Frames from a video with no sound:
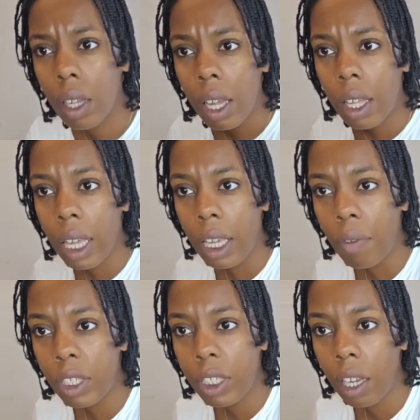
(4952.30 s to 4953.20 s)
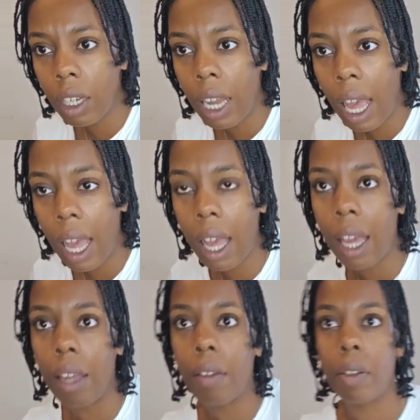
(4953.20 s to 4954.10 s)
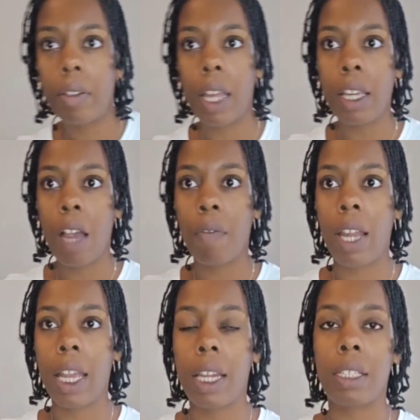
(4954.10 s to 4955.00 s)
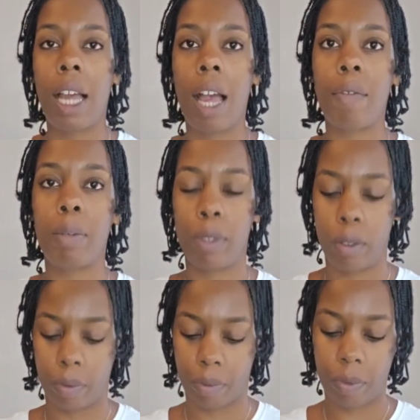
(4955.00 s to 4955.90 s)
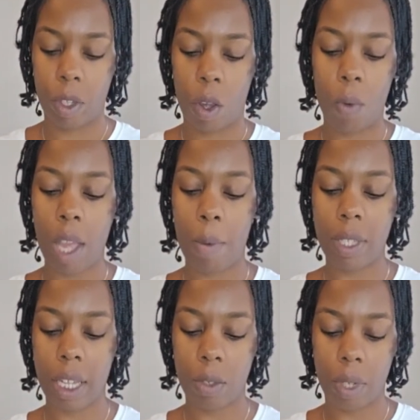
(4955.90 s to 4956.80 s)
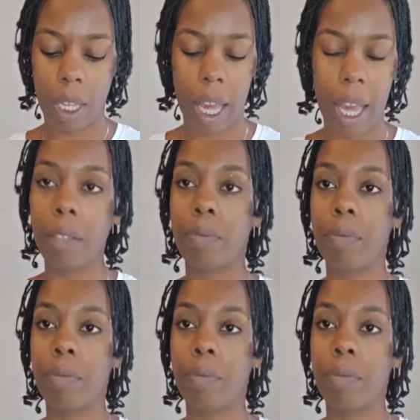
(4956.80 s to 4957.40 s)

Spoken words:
Thank you for sharing the live. Thank y'all for liking this live up too. Are we almost at 20K?